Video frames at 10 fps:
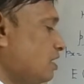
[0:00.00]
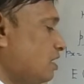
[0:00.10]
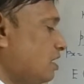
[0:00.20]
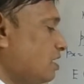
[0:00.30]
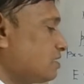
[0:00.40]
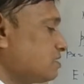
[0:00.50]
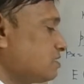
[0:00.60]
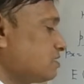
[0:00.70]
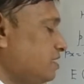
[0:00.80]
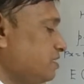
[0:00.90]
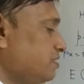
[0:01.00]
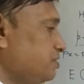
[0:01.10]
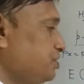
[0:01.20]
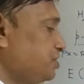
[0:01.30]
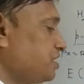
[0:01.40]
r
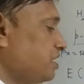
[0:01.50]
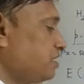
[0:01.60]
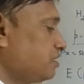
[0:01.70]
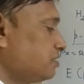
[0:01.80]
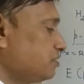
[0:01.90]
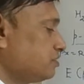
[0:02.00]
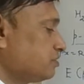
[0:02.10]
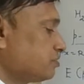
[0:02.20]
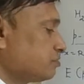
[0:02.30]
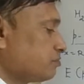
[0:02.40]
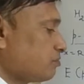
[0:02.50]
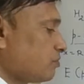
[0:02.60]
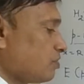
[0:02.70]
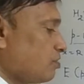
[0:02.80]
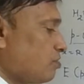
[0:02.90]
sine theta
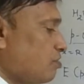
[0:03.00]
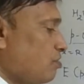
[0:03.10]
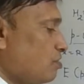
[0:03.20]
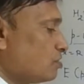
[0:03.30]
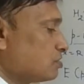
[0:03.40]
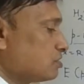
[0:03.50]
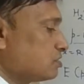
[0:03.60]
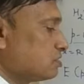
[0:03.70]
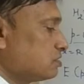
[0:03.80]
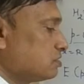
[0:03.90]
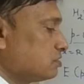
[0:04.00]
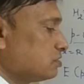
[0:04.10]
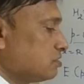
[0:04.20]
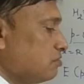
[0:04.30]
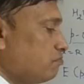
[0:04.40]
cos
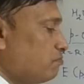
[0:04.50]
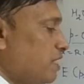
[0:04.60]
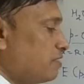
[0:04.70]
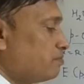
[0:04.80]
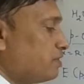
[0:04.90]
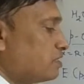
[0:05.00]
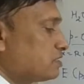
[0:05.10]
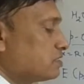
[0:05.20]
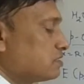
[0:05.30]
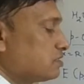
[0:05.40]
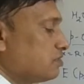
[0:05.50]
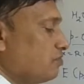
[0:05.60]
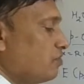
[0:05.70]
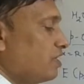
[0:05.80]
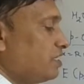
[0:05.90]
pi plus
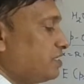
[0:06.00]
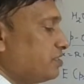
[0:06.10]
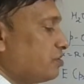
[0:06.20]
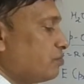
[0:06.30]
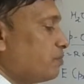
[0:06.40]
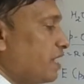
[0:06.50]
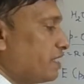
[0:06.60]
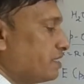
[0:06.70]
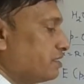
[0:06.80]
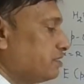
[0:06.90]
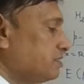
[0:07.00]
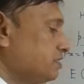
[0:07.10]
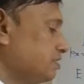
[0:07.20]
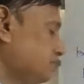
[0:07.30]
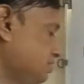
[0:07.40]
180 or pi
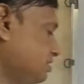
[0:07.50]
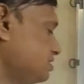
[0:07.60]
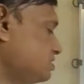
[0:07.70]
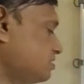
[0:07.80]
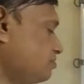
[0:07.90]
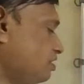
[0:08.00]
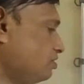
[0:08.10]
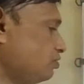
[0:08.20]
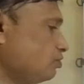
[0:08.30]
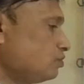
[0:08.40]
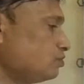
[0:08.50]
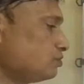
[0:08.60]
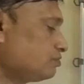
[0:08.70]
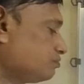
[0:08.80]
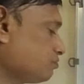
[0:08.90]
is equal to
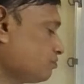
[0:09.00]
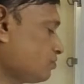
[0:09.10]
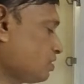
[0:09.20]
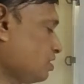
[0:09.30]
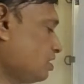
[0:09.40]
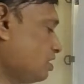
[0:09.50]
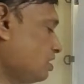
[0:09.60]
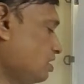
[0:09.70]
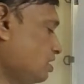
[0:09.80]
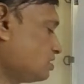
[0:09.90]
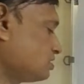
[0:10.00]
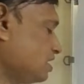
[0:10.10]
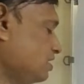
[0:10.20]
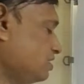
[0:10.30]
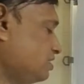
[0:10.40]
r
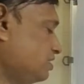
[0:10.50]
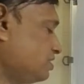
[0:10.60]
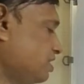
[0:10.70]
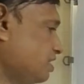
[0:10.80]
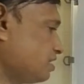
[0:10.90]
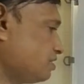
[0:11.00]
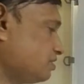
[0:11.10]
sine theta